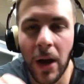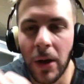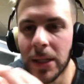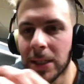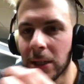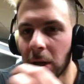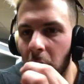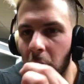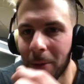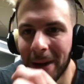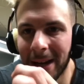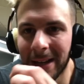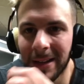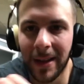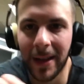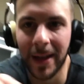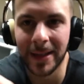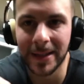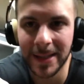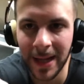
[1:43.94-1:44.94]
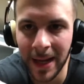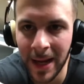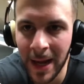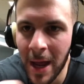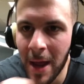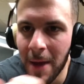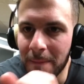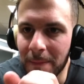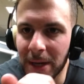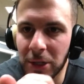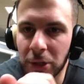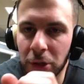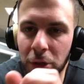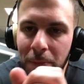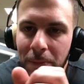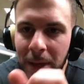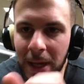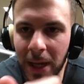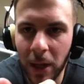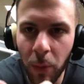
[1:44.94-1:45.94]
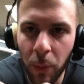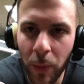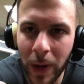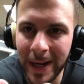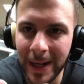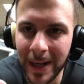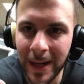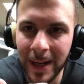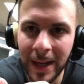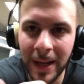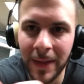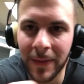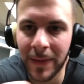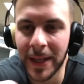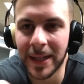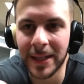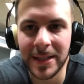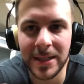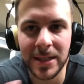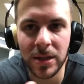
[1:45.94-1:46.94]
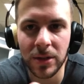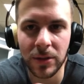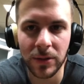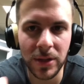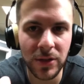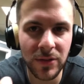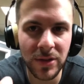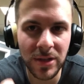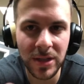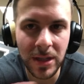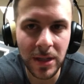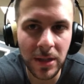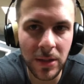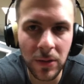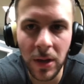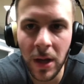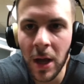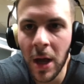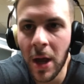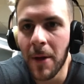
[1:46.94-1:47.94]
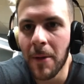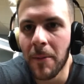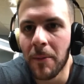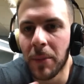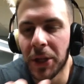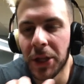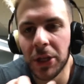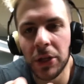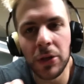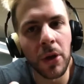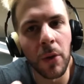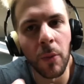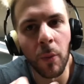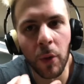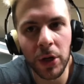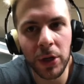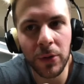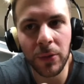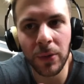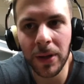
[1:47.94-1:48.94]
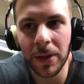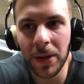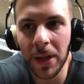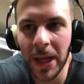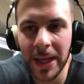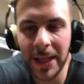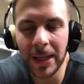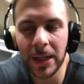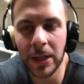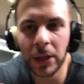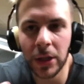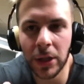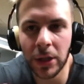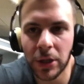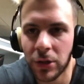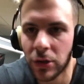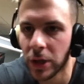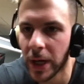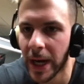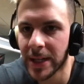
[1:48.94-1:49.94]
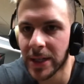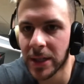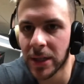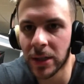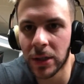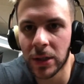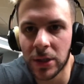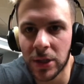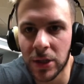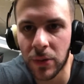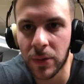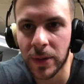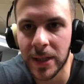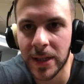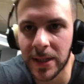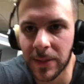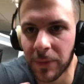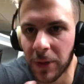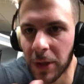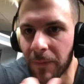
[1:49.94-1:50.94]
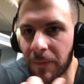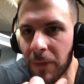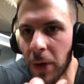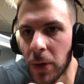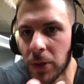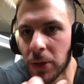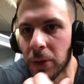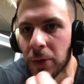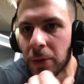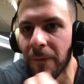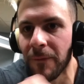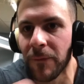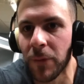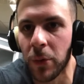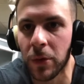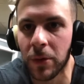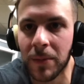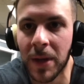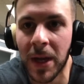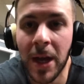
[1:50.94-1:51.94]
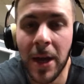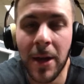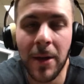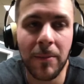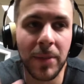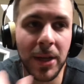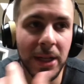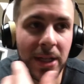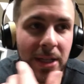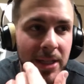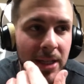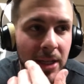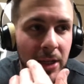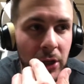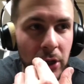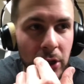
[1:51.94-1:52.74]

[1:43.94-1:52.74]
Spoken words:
always tell all my clients, make sure you pick a weight that is strenuous to you, but that you can work with, get a good contraction, good squeeze, and really focus on your form. Because